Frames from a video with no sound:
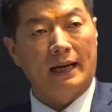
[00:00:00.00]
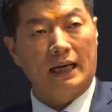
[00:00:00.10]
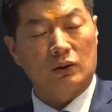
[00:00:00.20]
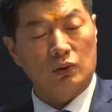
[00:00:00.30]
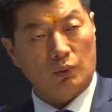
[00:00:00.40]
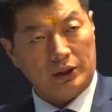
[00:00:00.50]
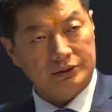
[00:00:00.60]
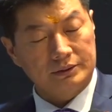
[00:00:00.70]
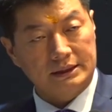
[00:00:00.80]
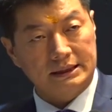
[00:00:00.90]
I go to
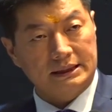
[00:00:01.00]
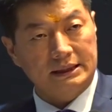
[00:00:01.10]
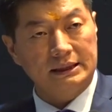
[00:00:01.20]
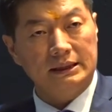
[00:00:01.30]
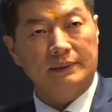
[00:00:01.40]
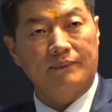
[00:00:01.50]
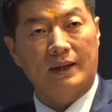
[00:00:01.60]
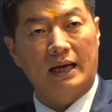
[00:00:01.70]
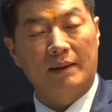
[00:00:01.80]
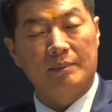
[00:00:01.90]
Washington, D.C.
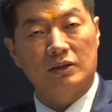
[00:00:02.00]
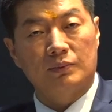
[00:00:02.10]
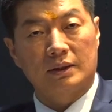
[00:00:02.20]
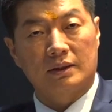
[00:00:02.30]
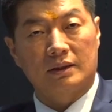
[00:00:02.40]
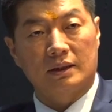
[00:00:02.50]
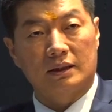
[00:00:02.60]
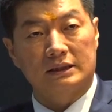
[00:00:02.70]
I meet with